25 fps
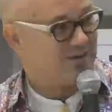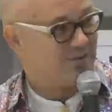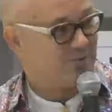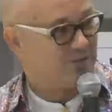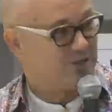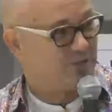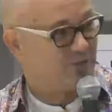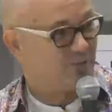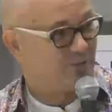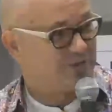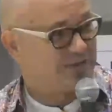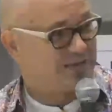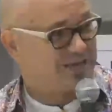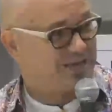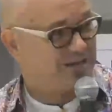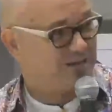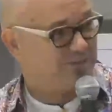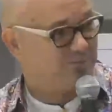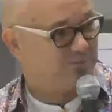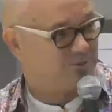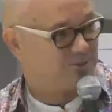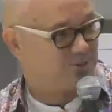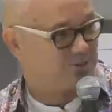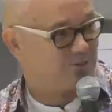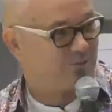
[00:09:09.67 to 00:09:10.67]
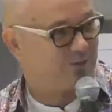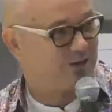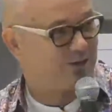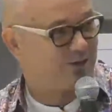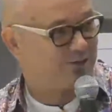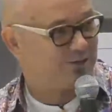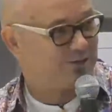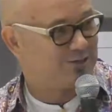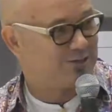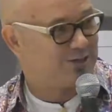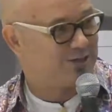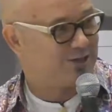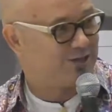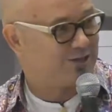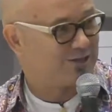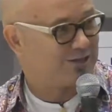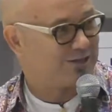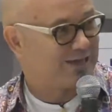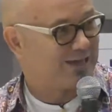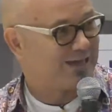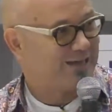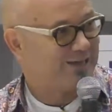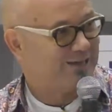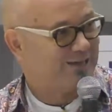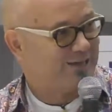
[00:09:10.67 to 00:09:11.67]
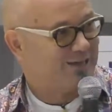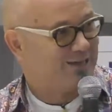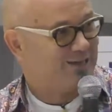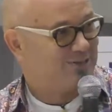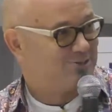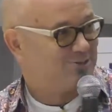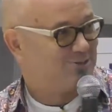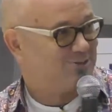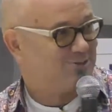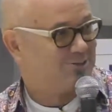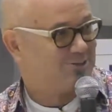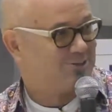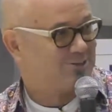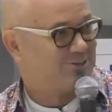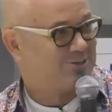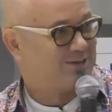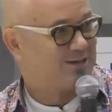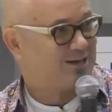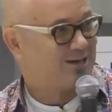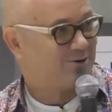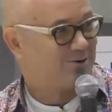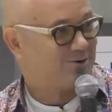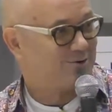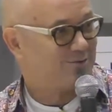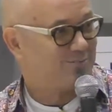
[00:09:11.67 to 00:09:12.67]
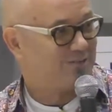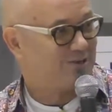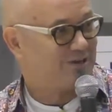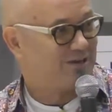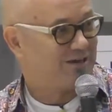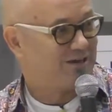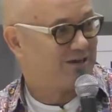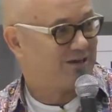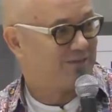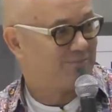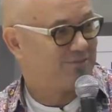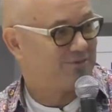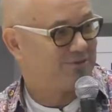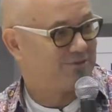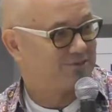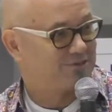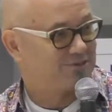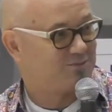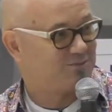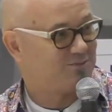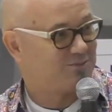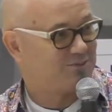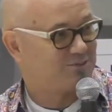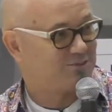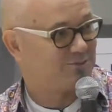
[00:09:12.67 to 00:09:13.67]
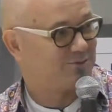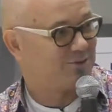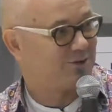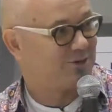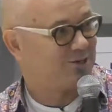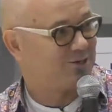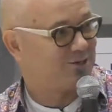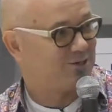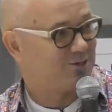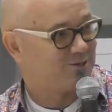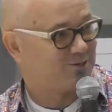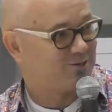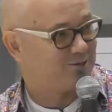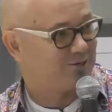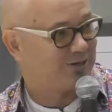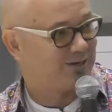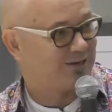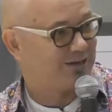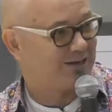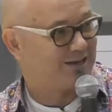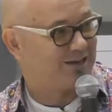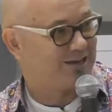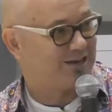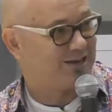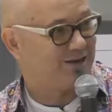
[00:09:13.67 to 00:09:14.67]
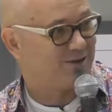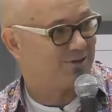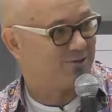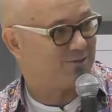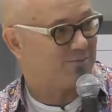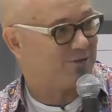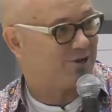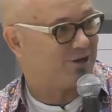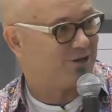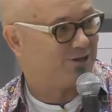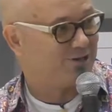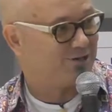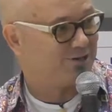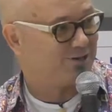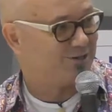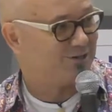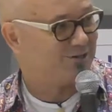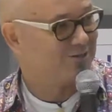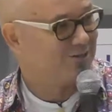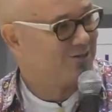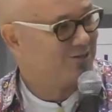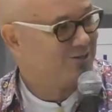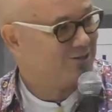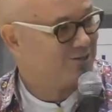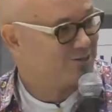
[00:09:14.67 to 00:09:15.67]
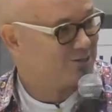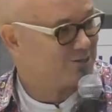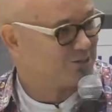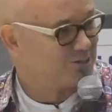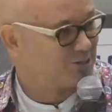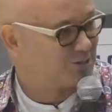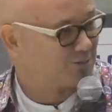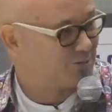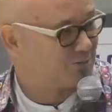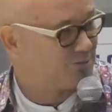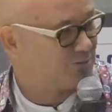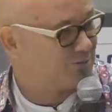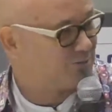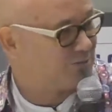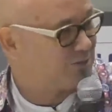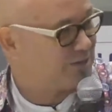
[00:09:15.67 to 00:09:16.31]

created Mr. IoT out of that. And so this is how it became this Mr. IoT thing. And now the moniker sticks with me.